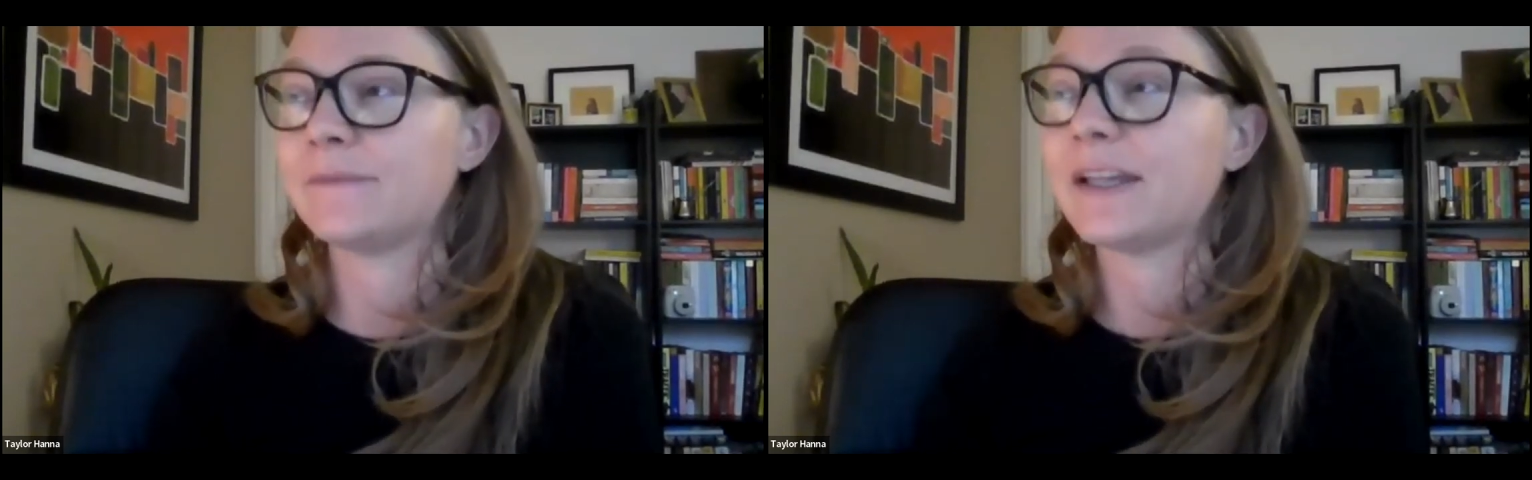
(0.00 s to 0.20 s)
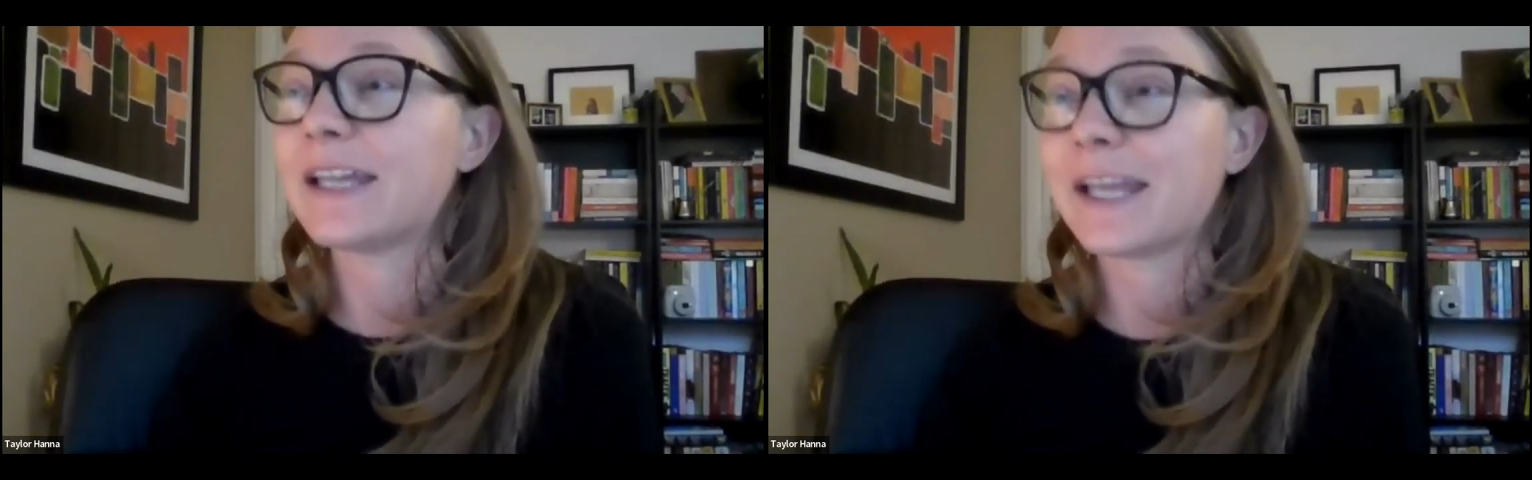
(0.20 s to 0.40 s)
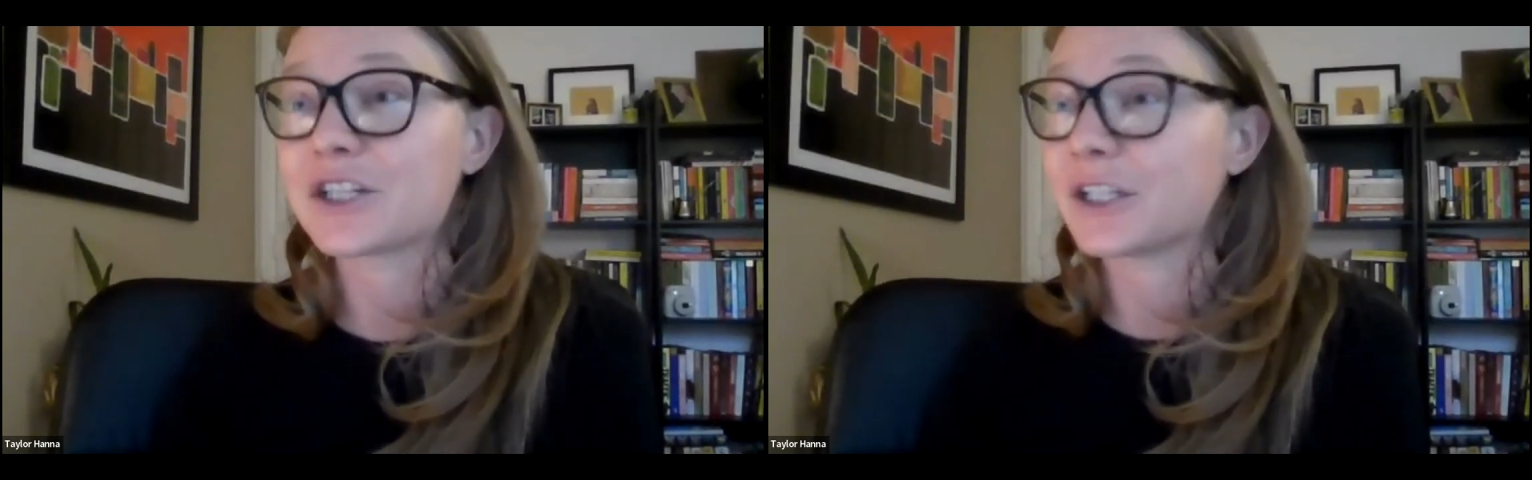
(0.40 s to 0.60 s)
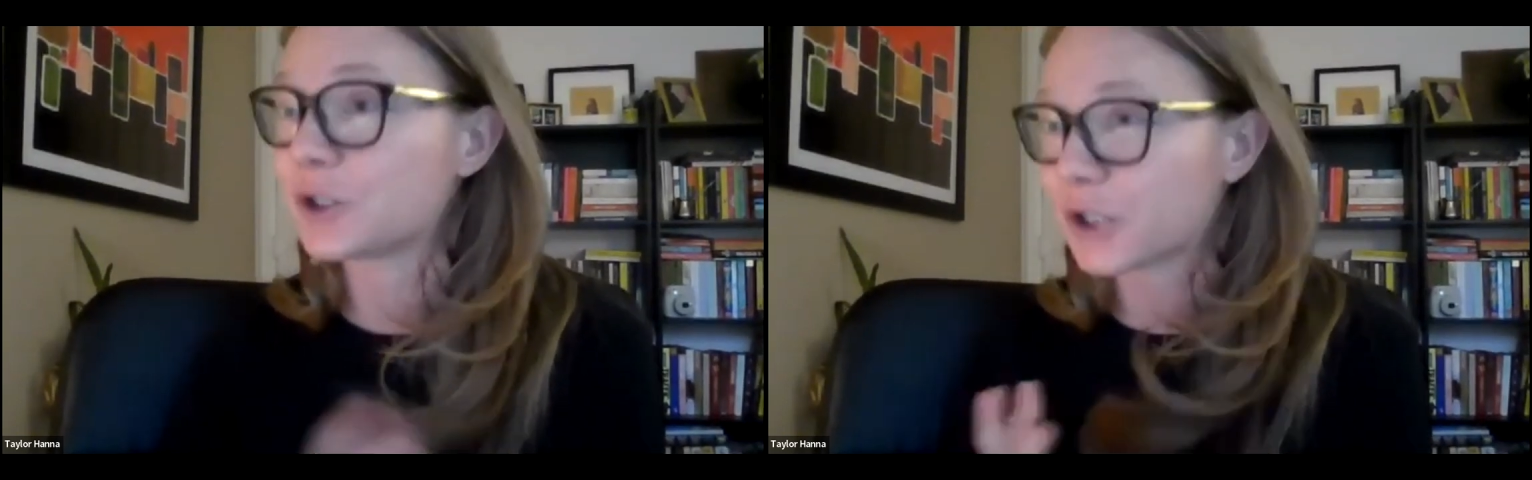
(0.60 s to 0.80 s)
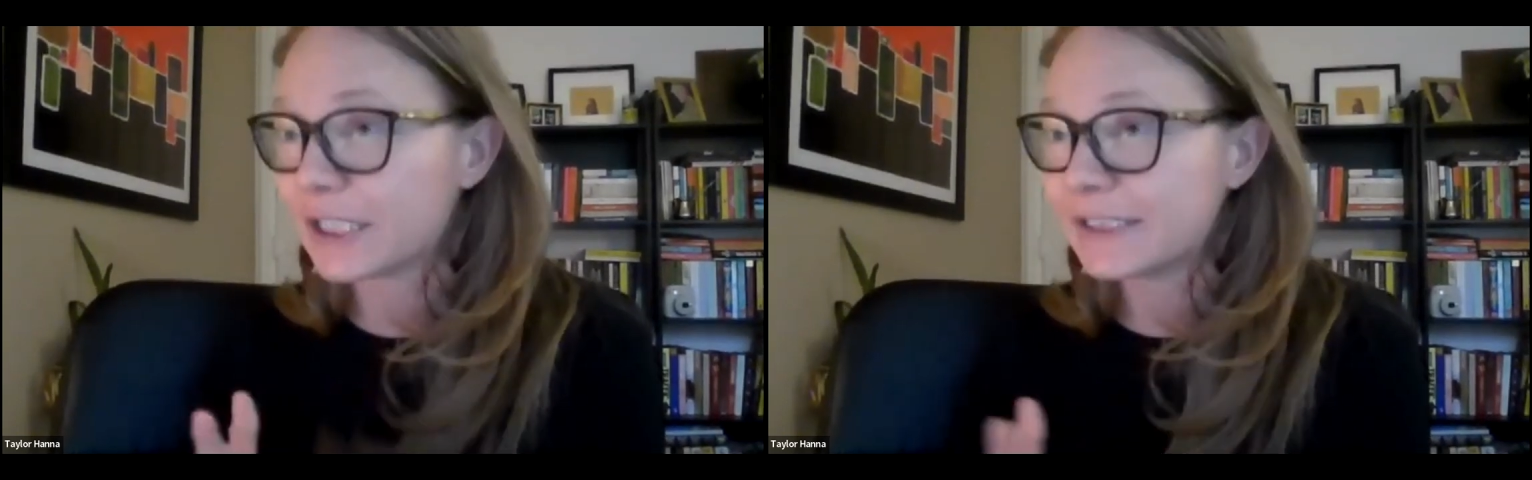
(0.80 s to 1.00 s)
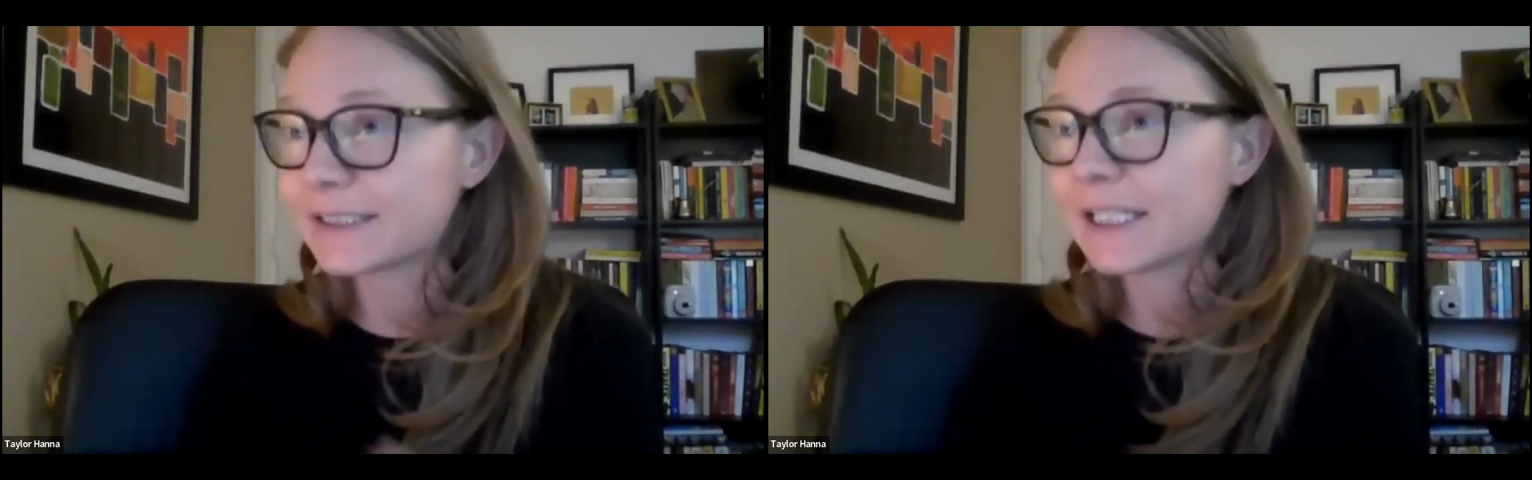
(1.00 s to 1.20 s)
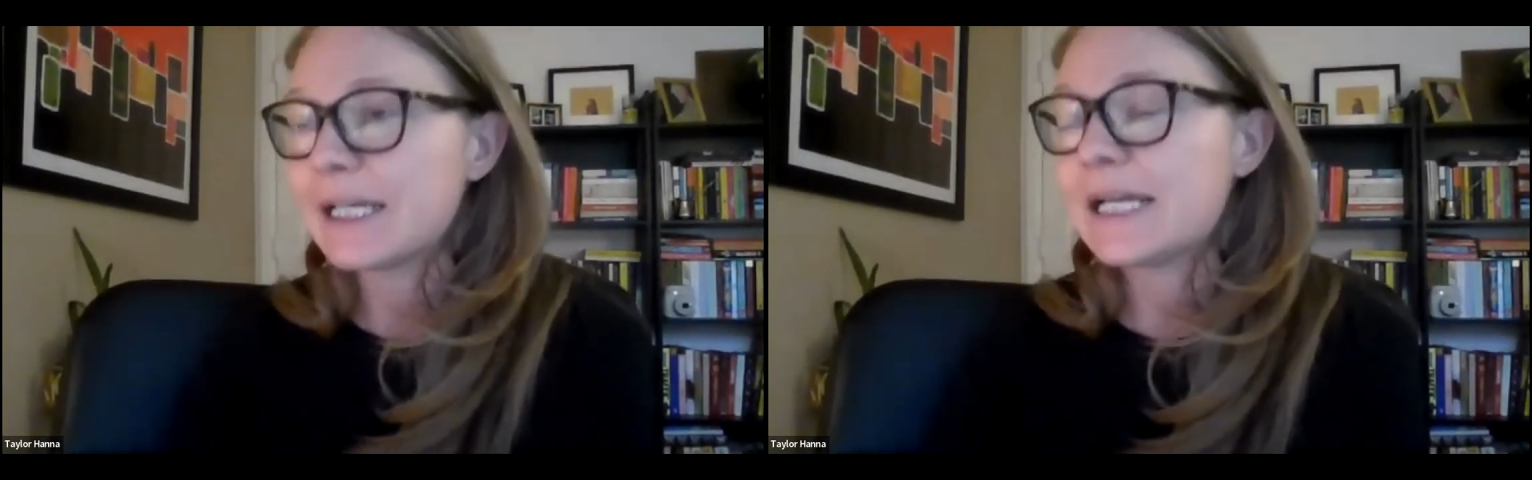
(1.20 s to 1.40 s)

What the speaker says: vacation in Greece.